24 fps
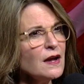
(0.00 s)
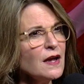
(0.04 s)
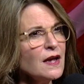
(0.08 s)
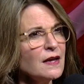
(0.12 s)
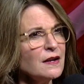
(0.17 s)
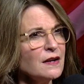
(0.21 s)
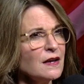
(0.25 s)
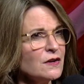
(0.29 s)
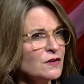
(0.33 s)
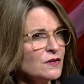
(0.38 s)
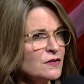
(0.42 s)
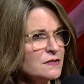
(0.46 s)

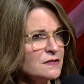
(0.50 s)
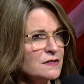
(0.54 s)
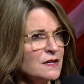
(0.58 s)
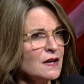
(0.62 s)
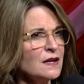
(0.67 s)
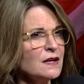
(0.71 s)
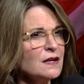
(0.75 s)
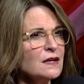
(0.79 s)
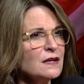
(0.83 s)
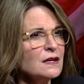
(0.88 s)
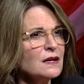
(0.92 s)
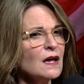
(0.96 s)
and
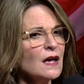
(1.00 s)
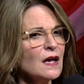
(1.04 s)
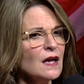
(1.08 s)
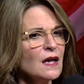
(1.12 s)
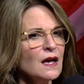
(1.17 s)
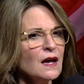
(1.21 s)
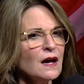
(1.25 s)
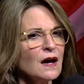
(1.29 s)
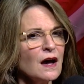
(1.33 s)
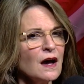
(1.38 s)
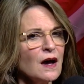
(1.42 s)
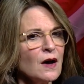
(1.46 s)
understanding
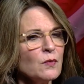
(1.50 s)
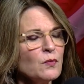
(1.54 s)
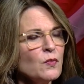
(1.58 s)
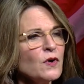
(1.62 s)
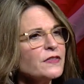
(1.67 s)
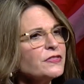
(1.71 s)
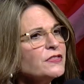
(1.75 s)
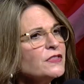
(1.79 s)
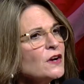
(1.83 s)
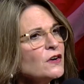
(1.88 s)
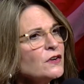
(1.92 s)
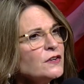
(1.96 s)

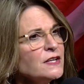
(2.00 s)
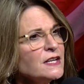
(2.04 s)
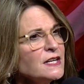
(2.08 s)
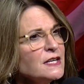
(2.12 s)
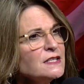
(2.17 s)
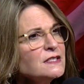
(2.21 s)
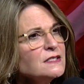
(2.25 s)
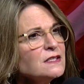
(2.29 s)
what their needs